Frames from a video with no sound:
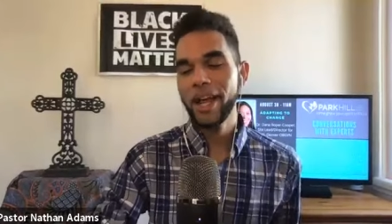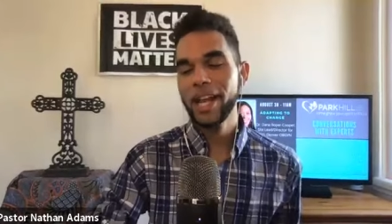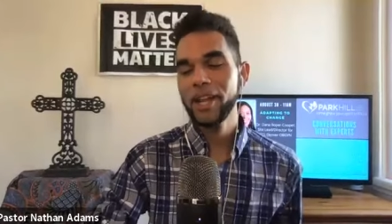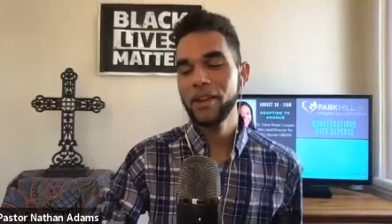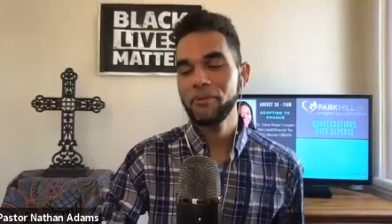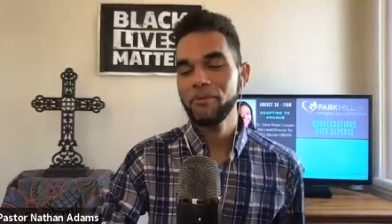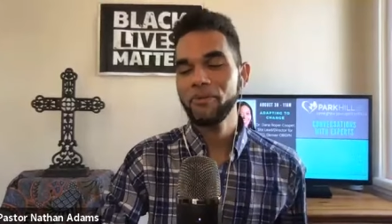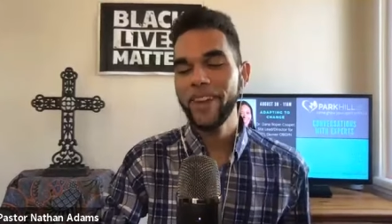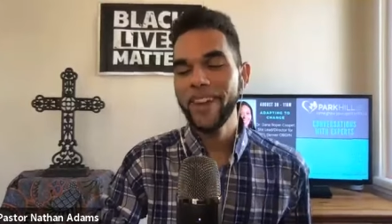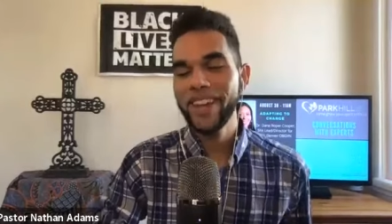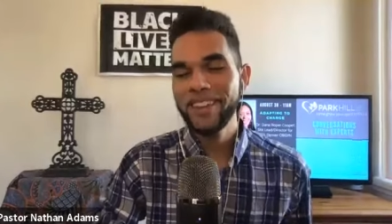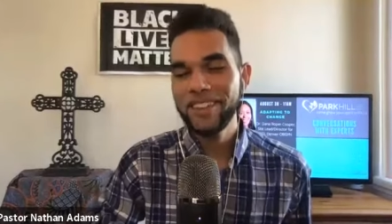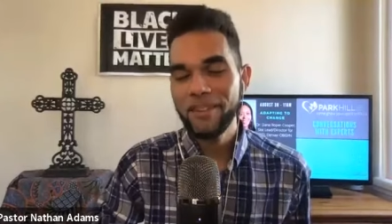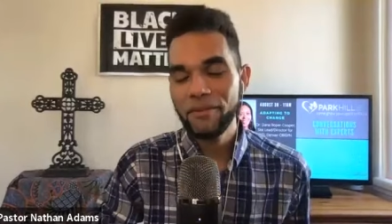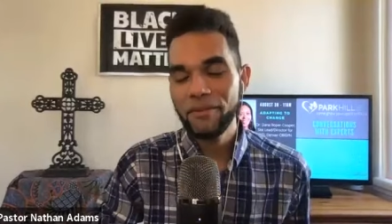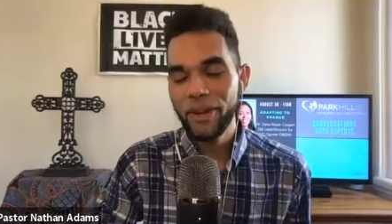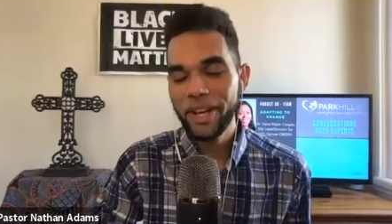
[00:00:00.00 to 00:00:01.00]
I didn't
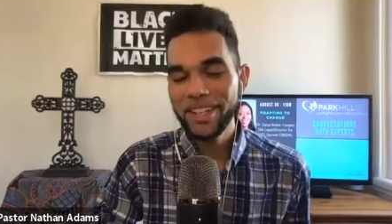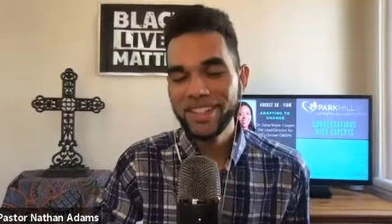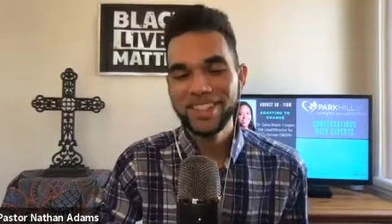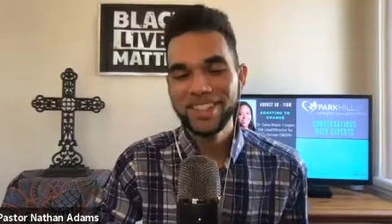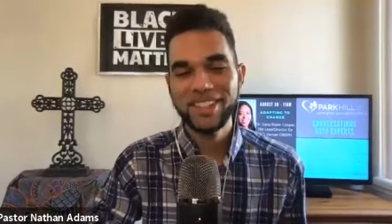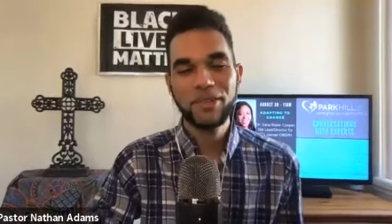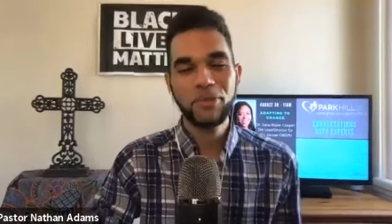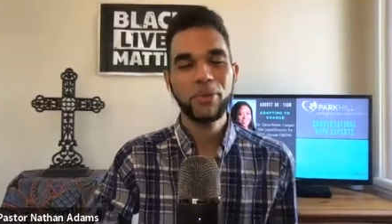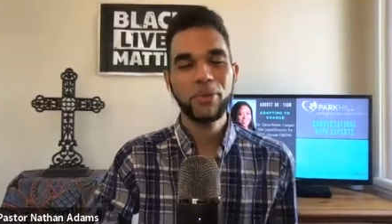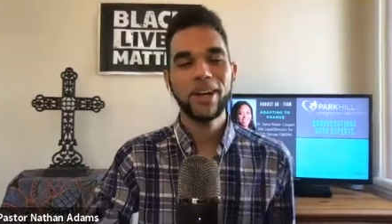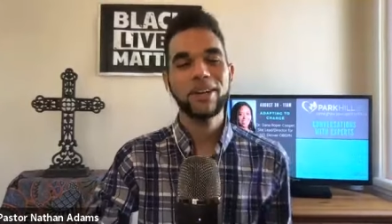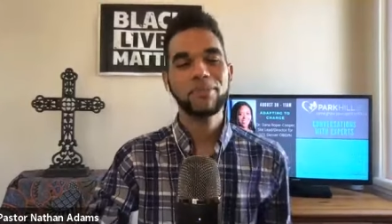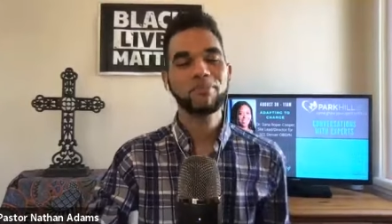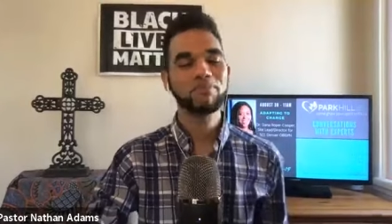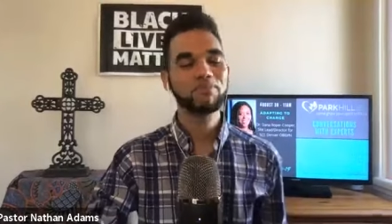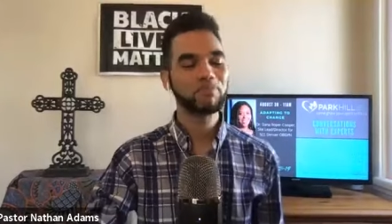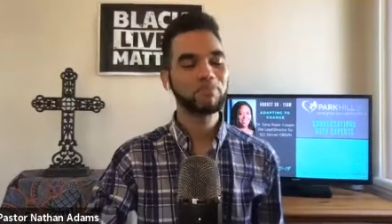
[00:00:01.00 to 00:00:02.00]
phrase phrase it this way